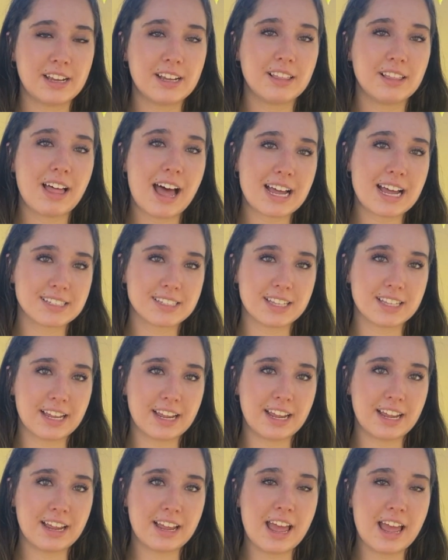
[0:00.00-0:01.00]

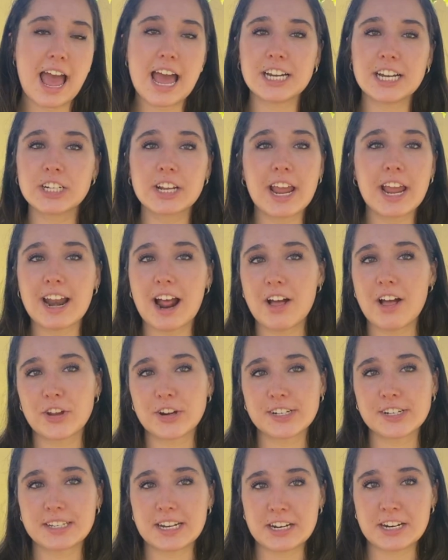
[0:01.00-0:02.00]
Lastly, educate
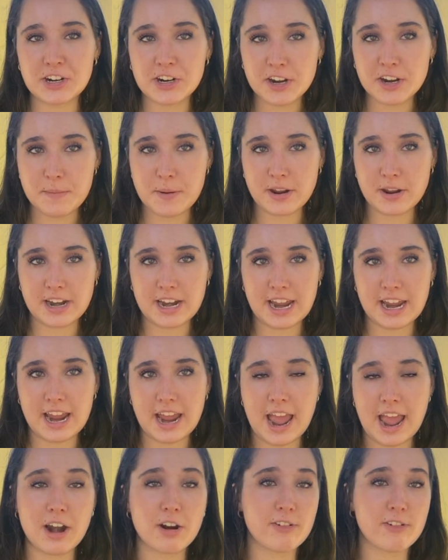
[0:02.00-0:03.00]
others in your community
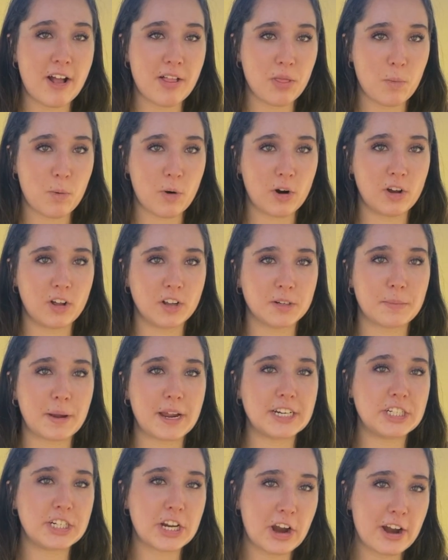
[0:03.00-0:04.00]
and around the world by
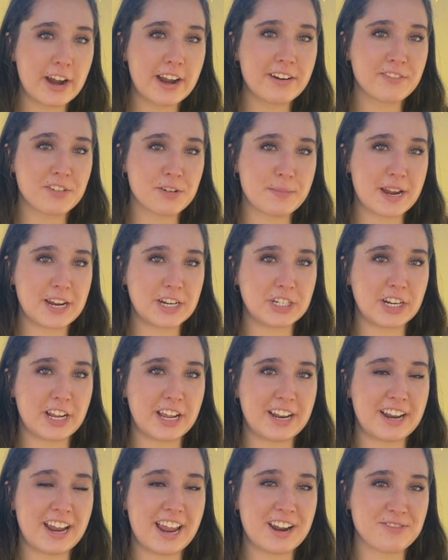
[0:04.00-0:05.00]
sharing
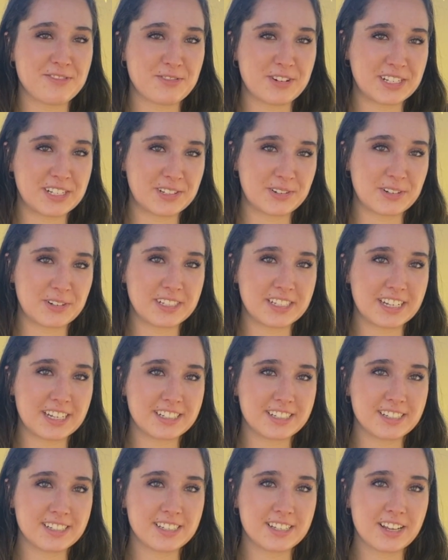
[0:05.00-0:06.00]
information and
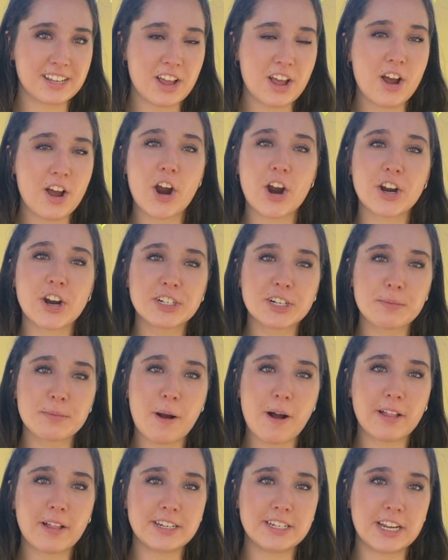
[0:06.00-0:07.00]
resources urge your
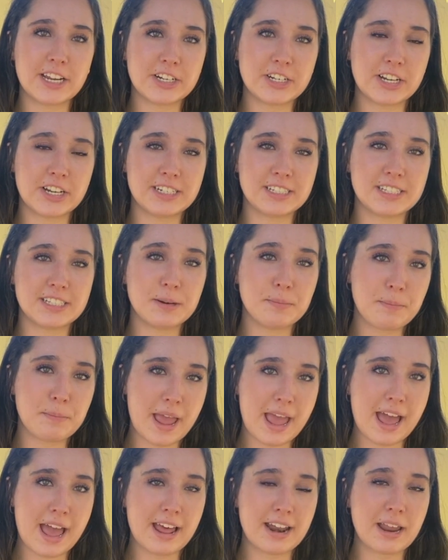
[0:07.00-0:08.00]
politicians to
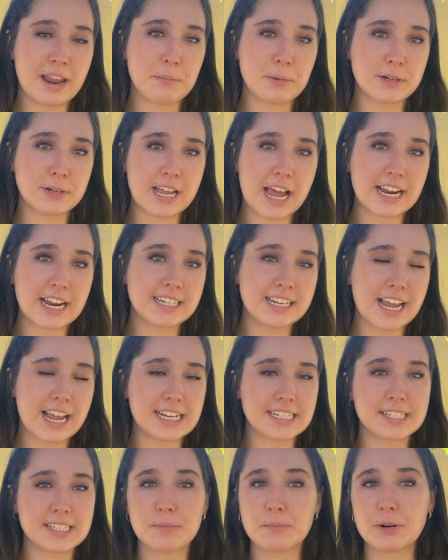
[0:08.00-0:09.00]
ban and protect
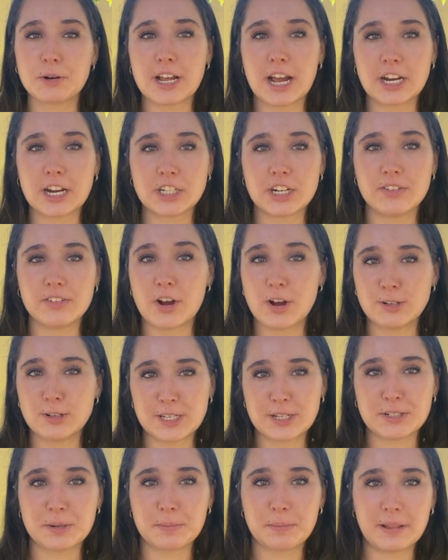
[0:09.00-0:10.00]
against the production of
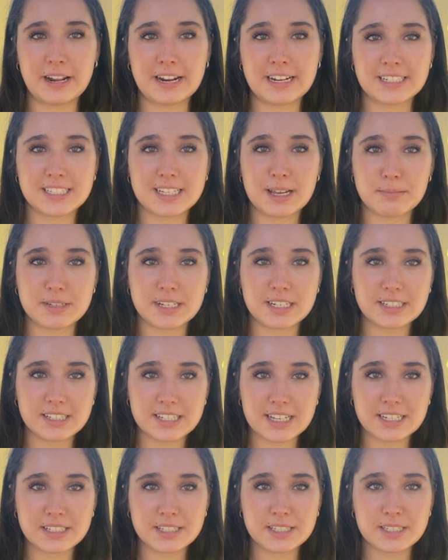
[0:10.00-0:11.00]
ozone depleting
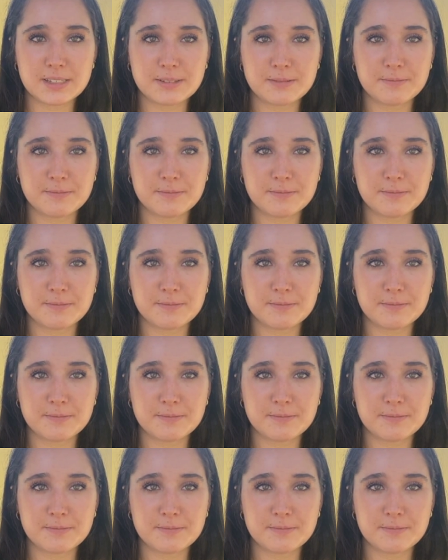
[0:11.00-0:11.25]
substances.